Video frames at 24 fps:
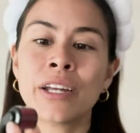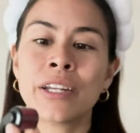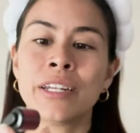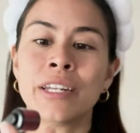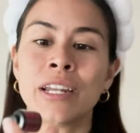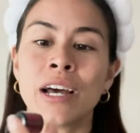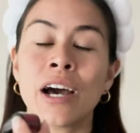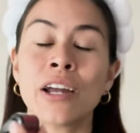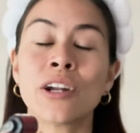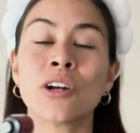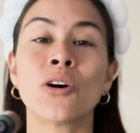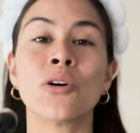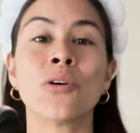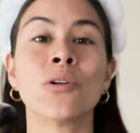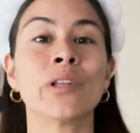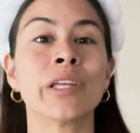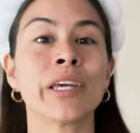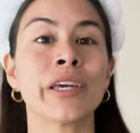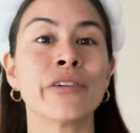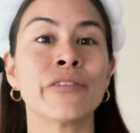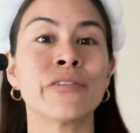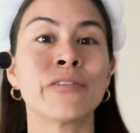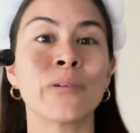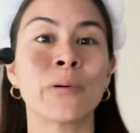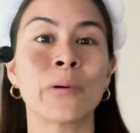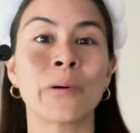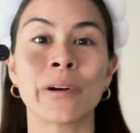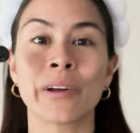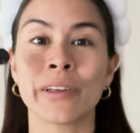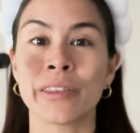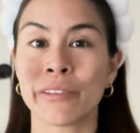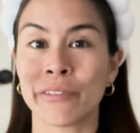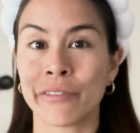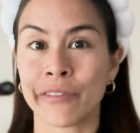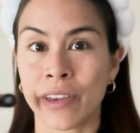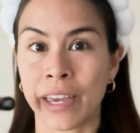not only for
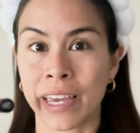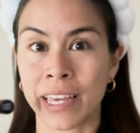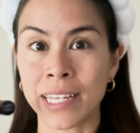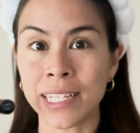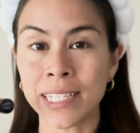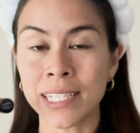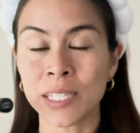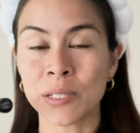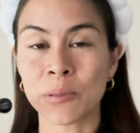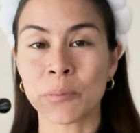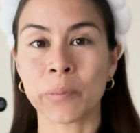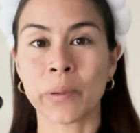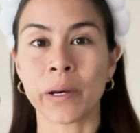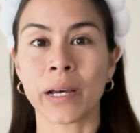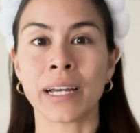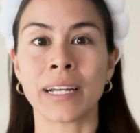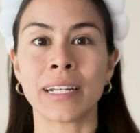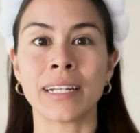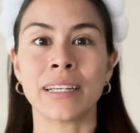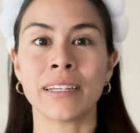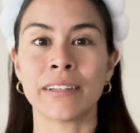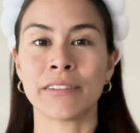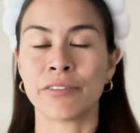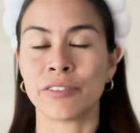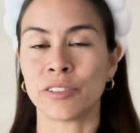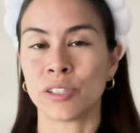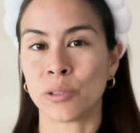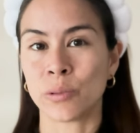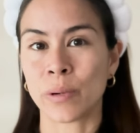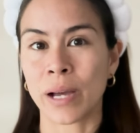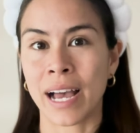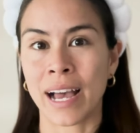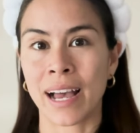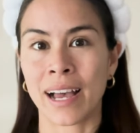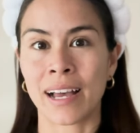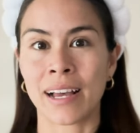the face, but if you
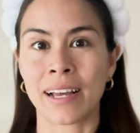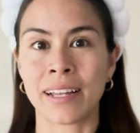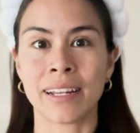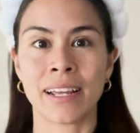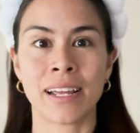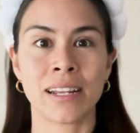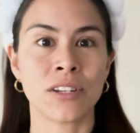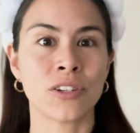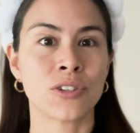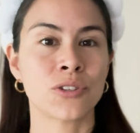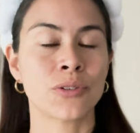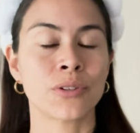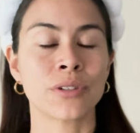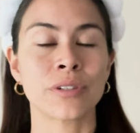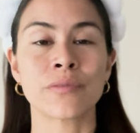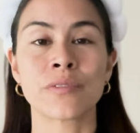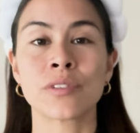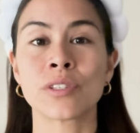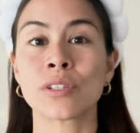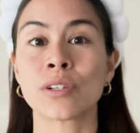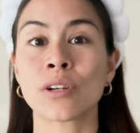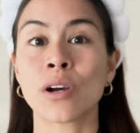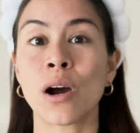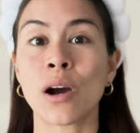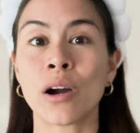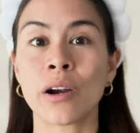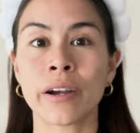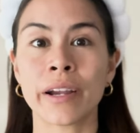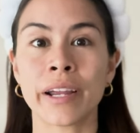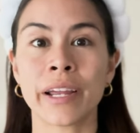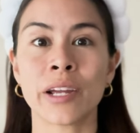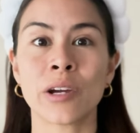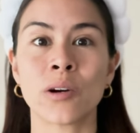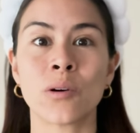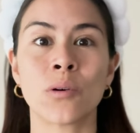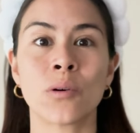had any sort of
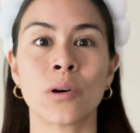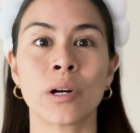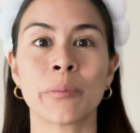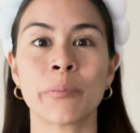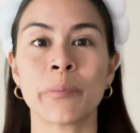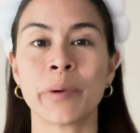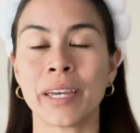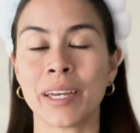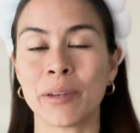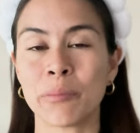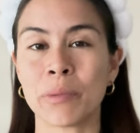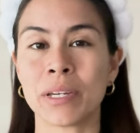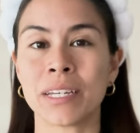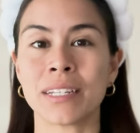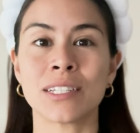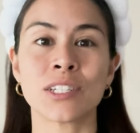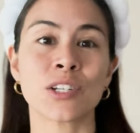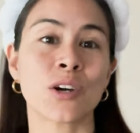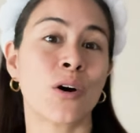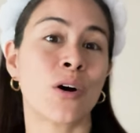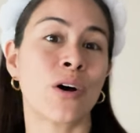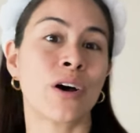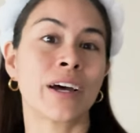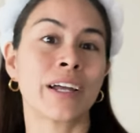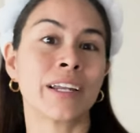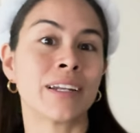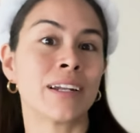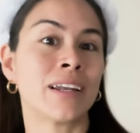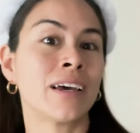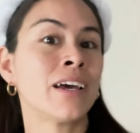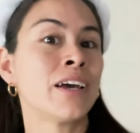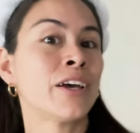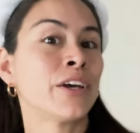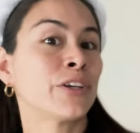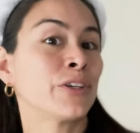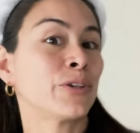scarring or pigment
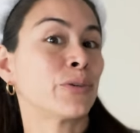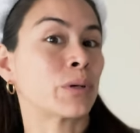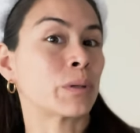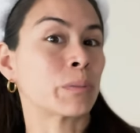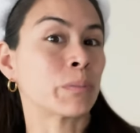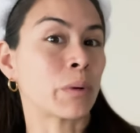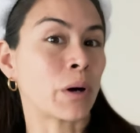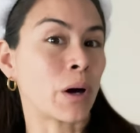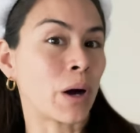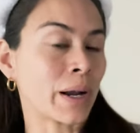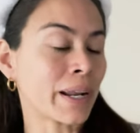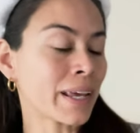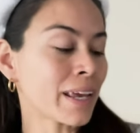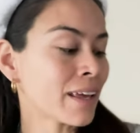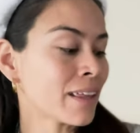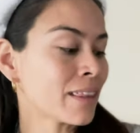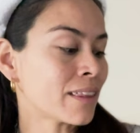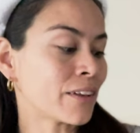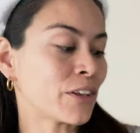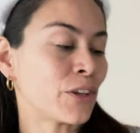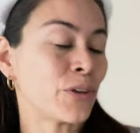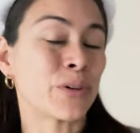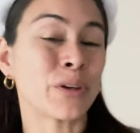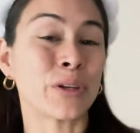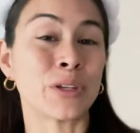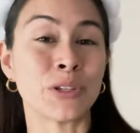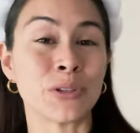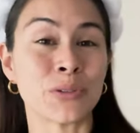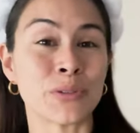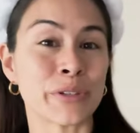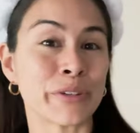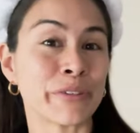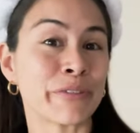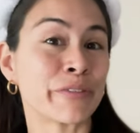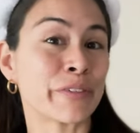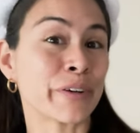on your body, then you could
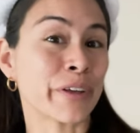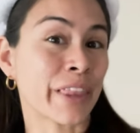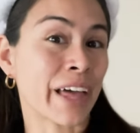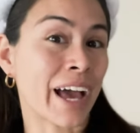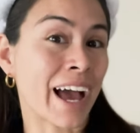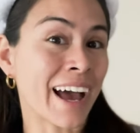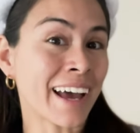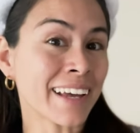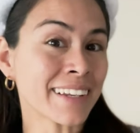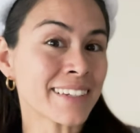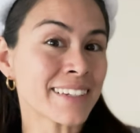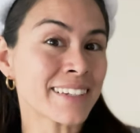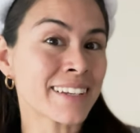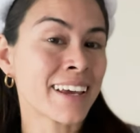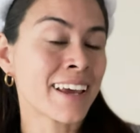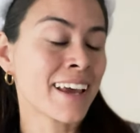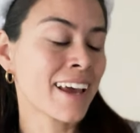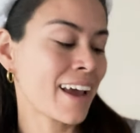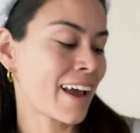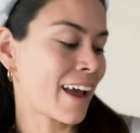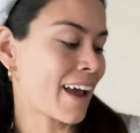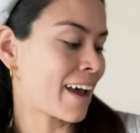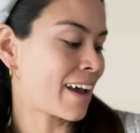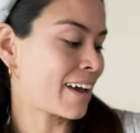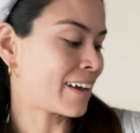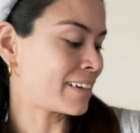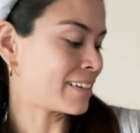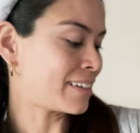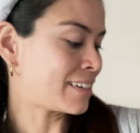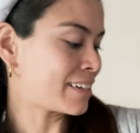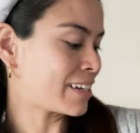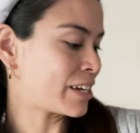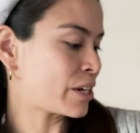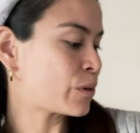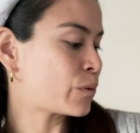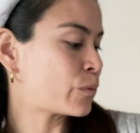use it for that.
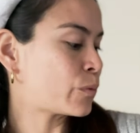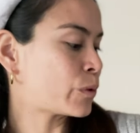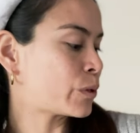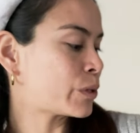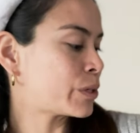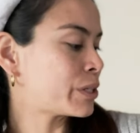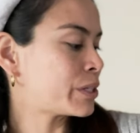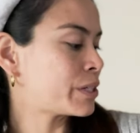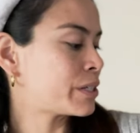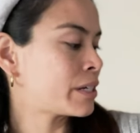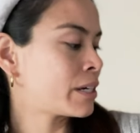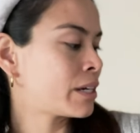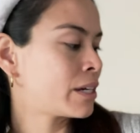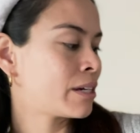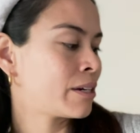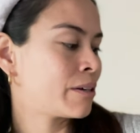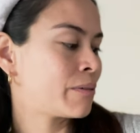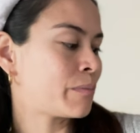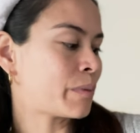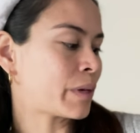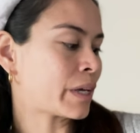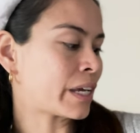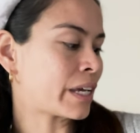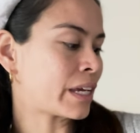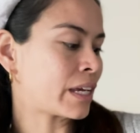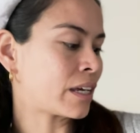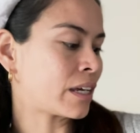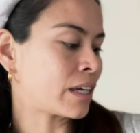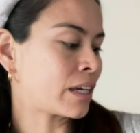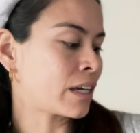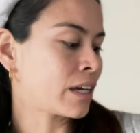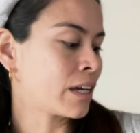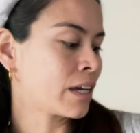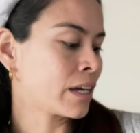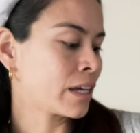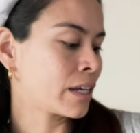And it would
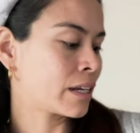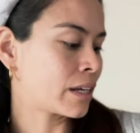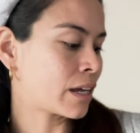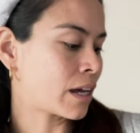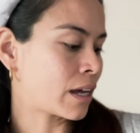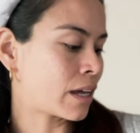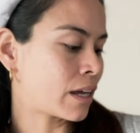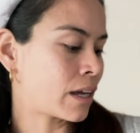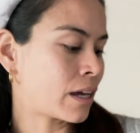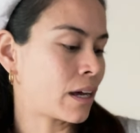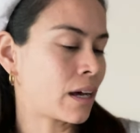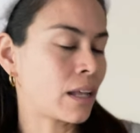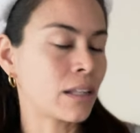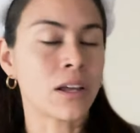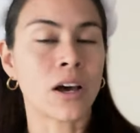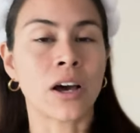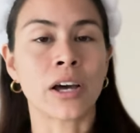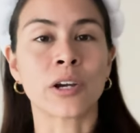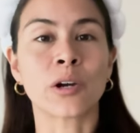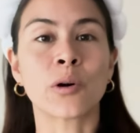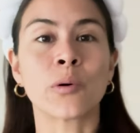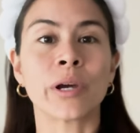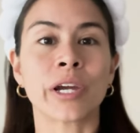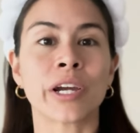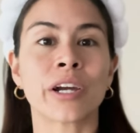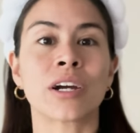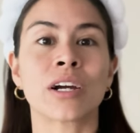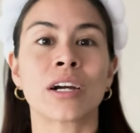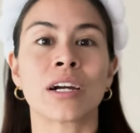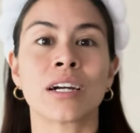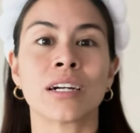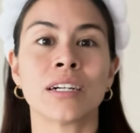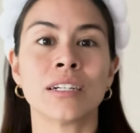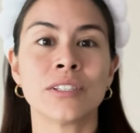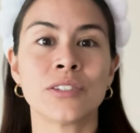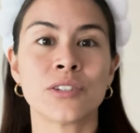be a lot
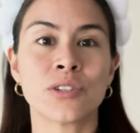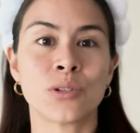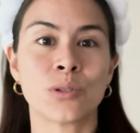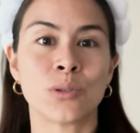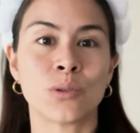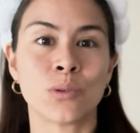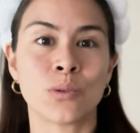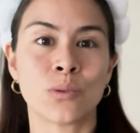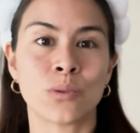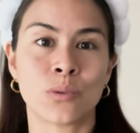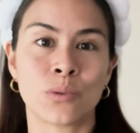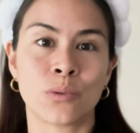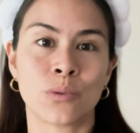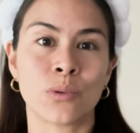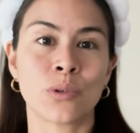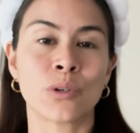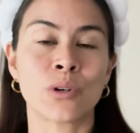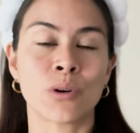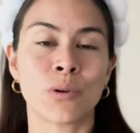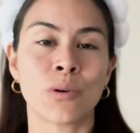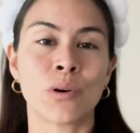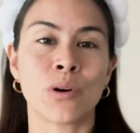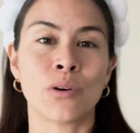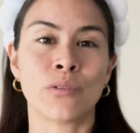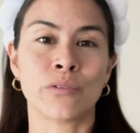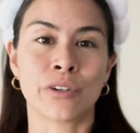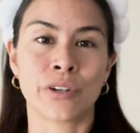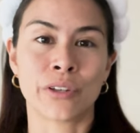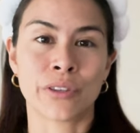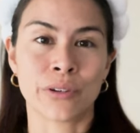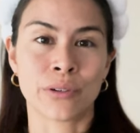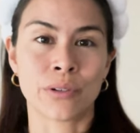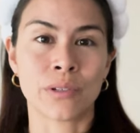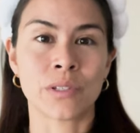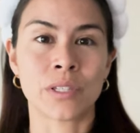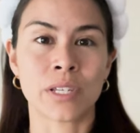quicker to go over
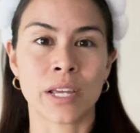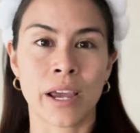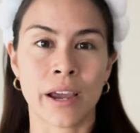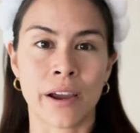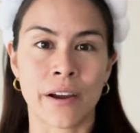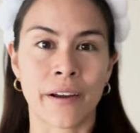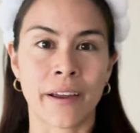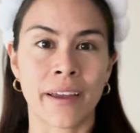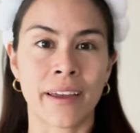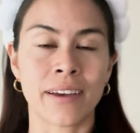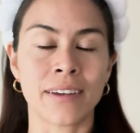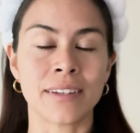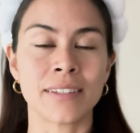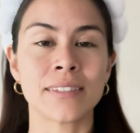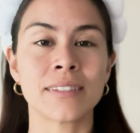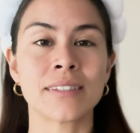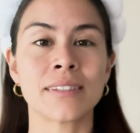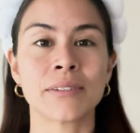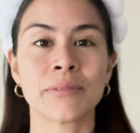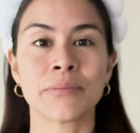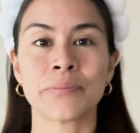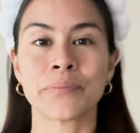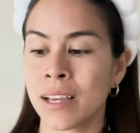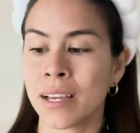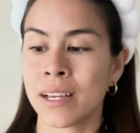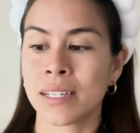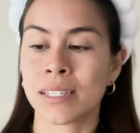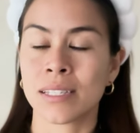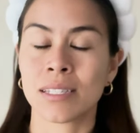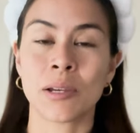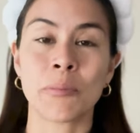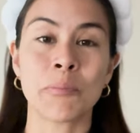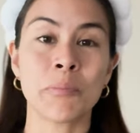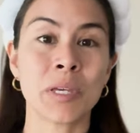those areas. Some